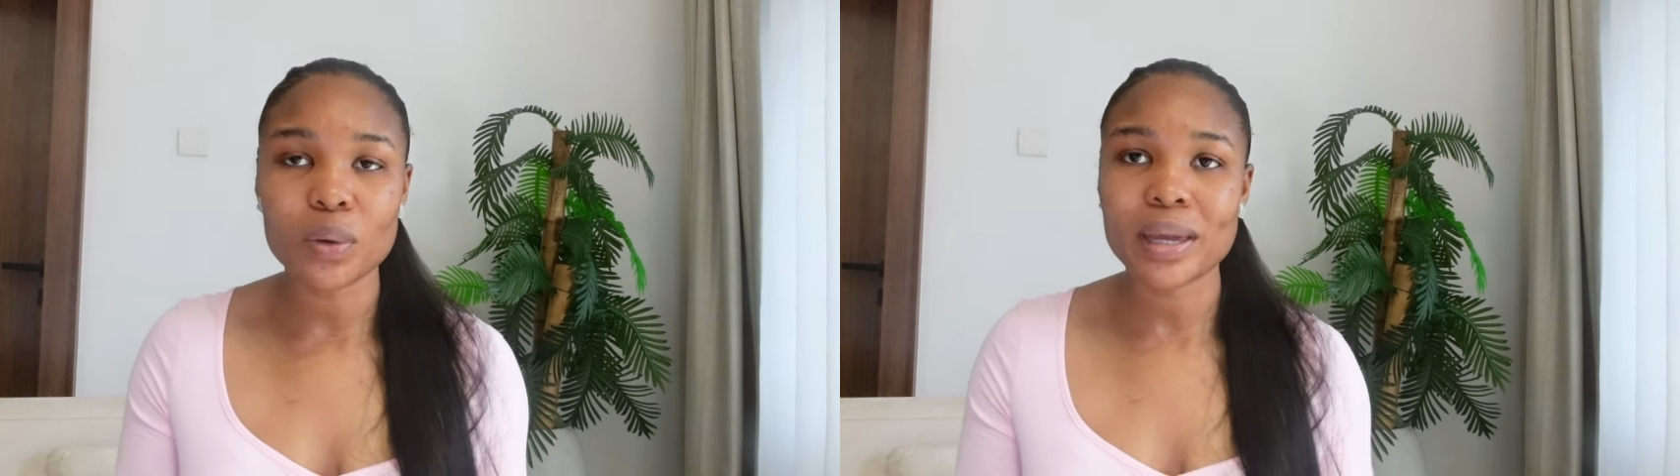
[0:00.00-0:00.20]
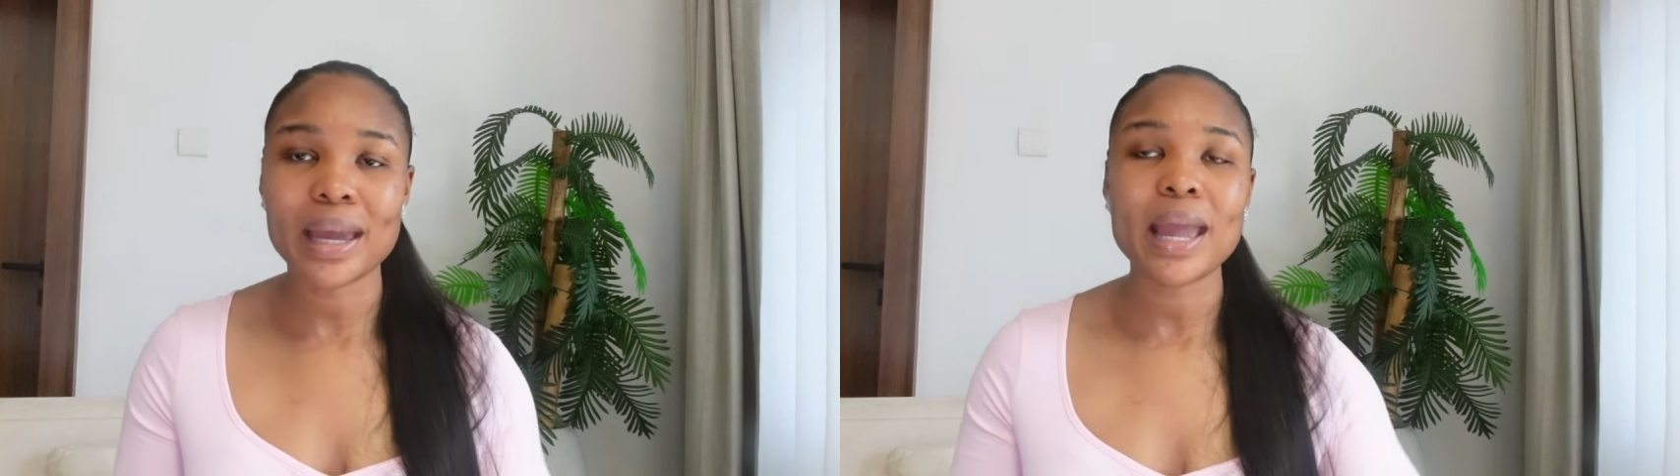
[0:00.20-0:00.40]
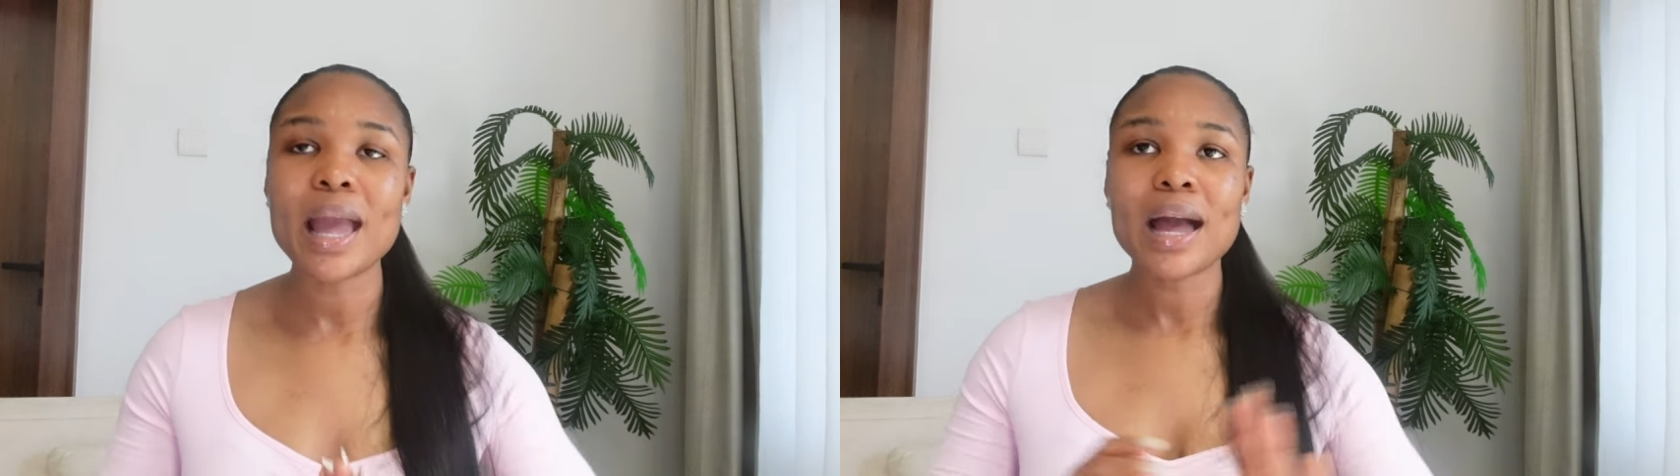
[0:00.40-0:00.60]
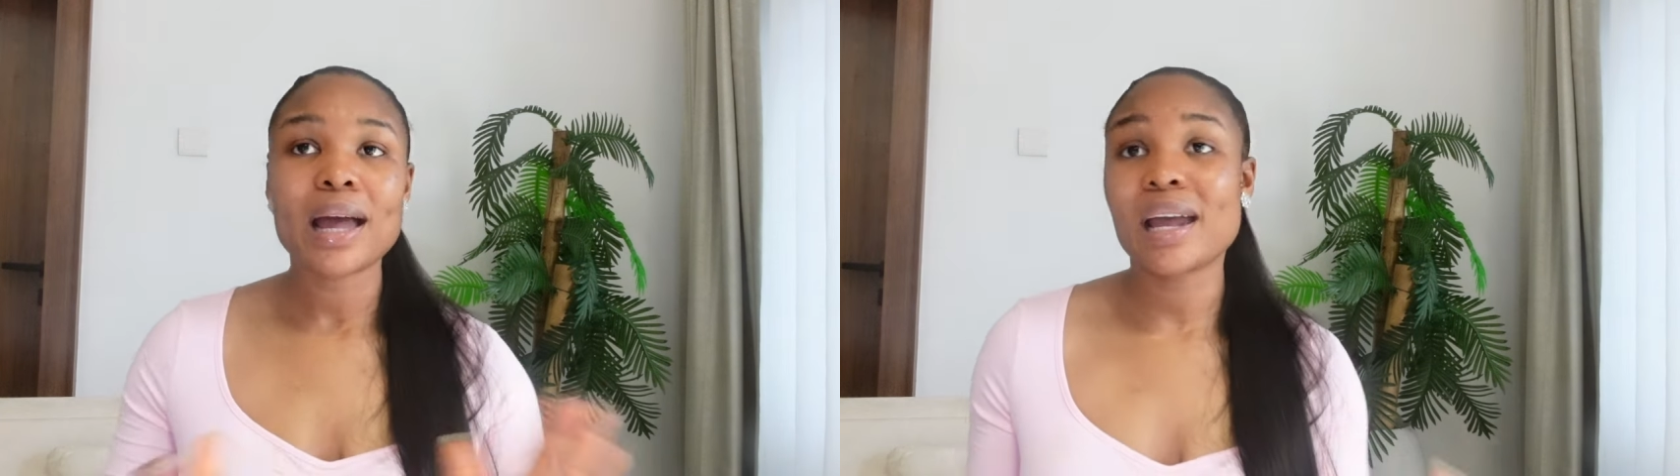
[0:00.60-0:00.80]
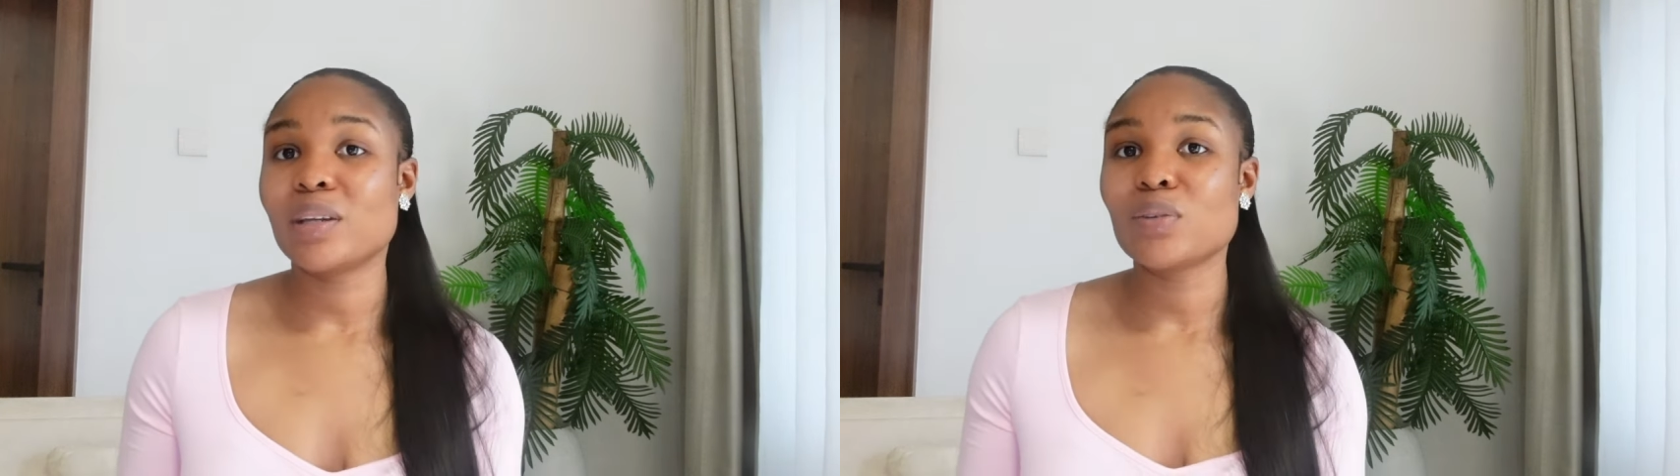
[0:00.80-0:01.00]
Okay,
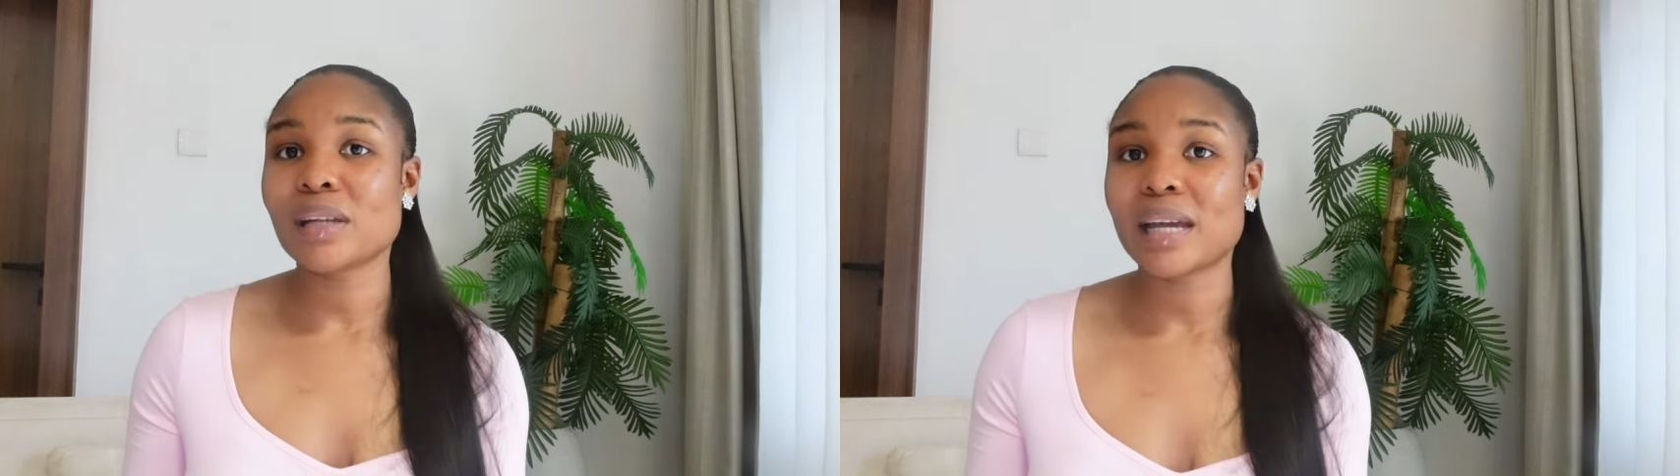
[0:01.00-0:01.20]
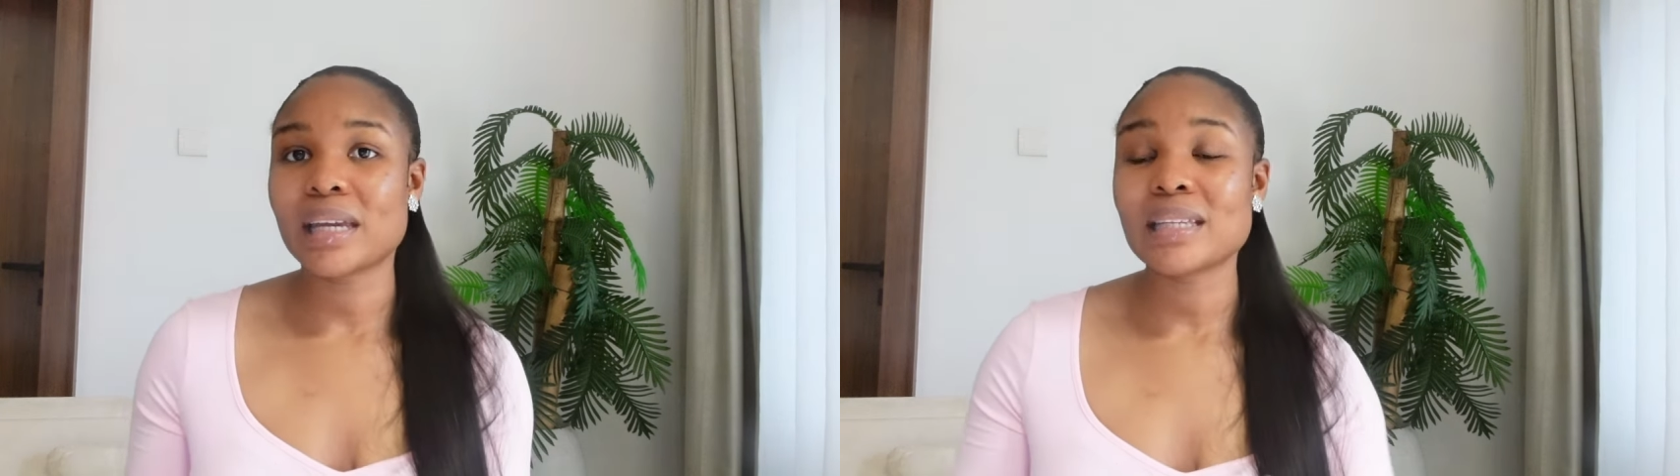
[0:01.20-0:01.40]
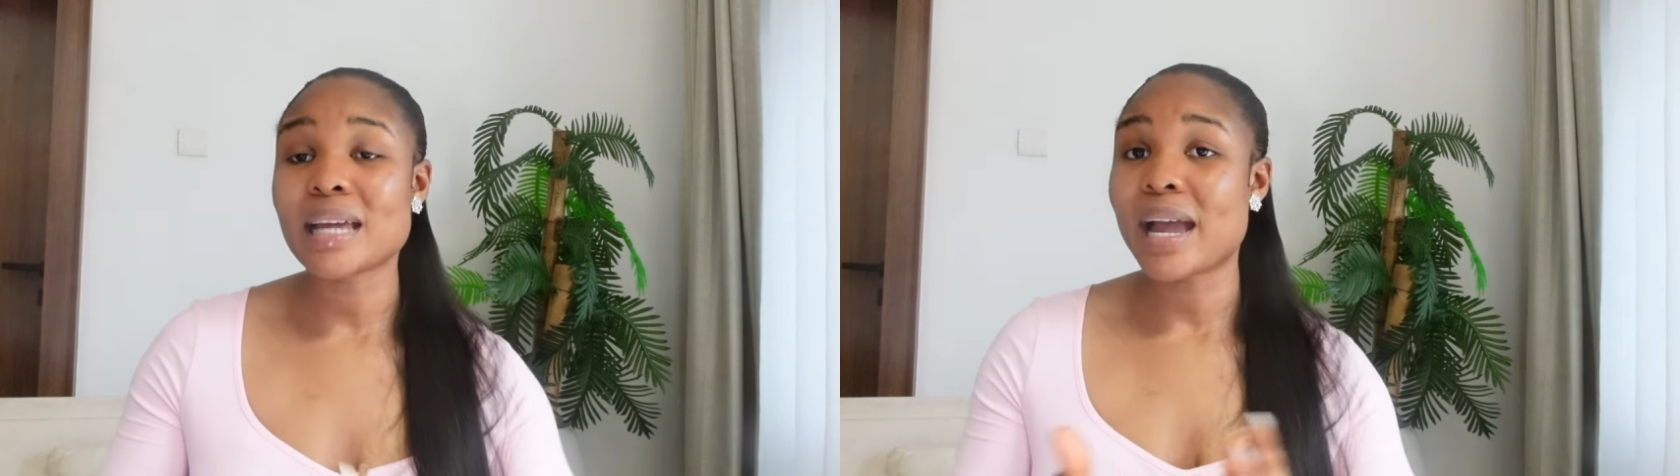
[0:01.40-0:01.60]
I don't like it.